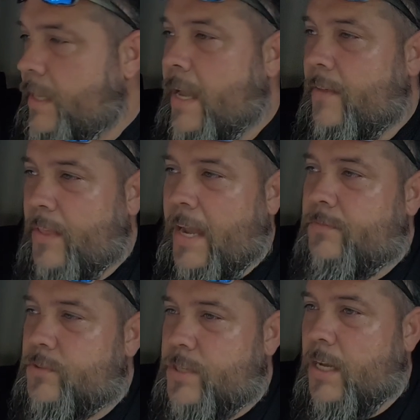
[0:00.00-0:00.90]
Yeah, the
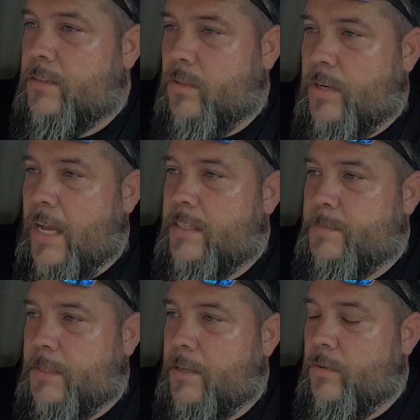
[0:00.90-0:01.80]
aftershocks are nice,
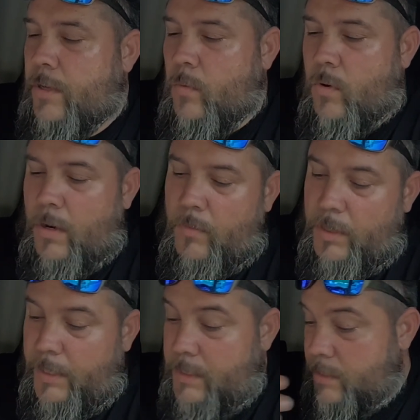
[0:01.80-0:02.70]
but they do get wore out
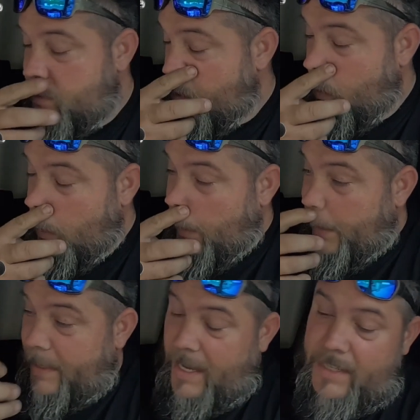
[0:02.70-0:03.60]
really easy. So
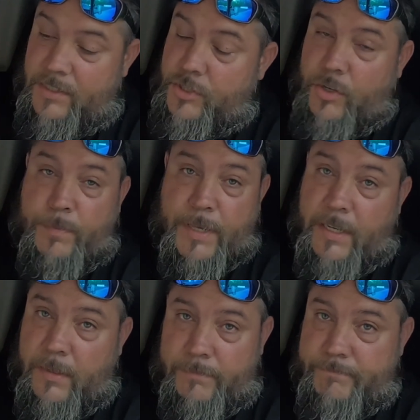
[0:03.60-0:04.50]
guys, it's your
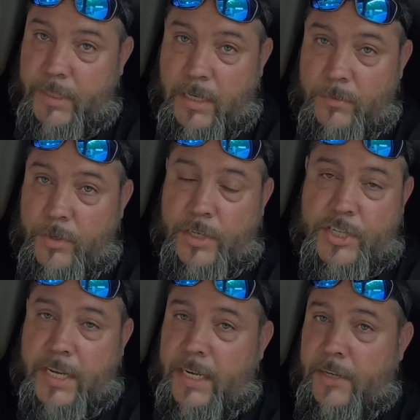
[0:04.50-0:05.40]
pick. You could
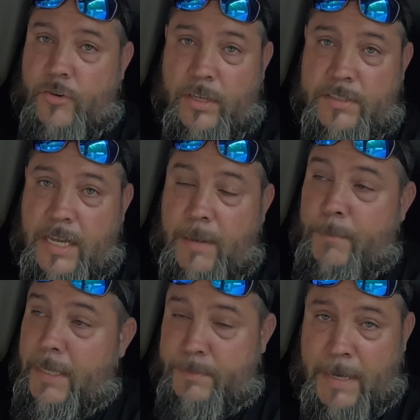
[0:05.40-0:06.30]
check any truck stop,
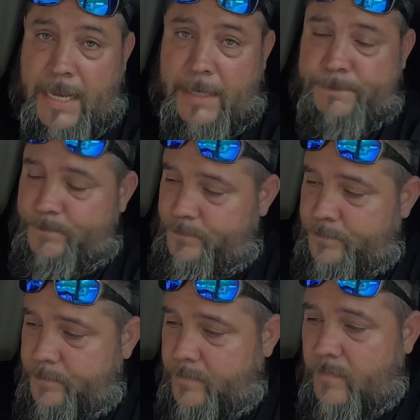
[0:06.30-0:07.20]
Best Buy,
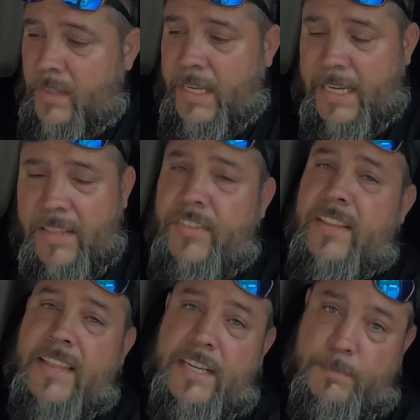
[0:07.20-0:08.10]

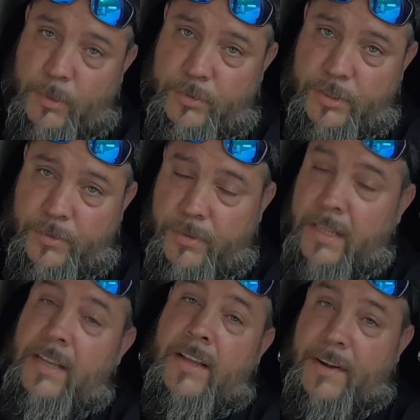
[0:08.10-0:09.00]
anything that is Bluetooth.
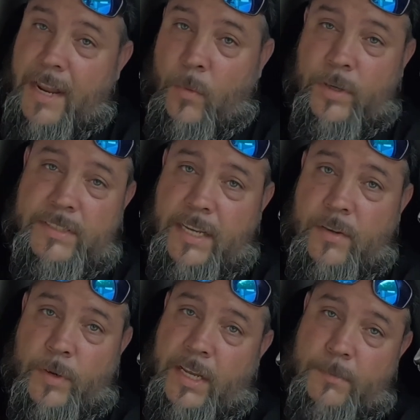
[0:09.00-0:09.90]
Now, we'll tell
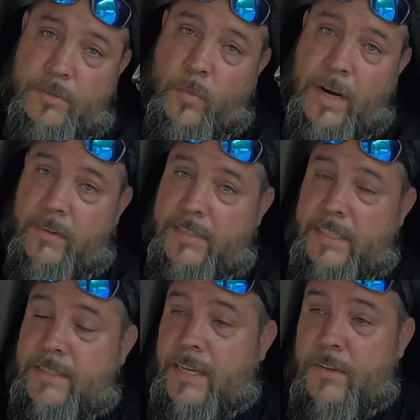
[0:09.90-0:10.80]
you, when it comes to a wireless
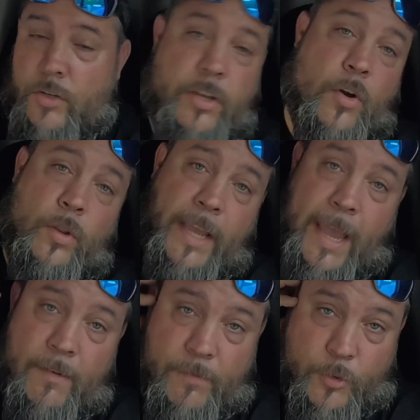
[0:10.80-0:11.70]
headset, you can only
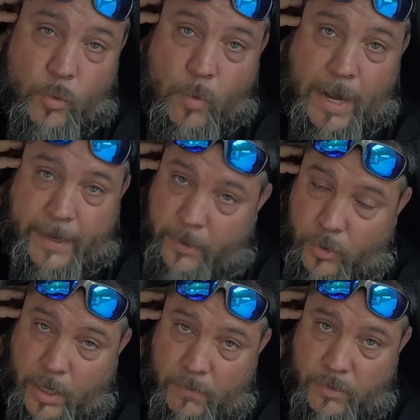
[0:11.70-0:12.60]
have your right ear
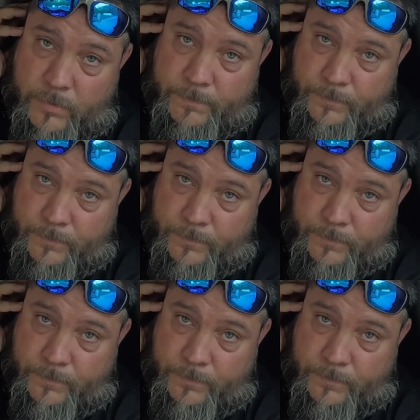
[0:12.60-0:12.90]
covered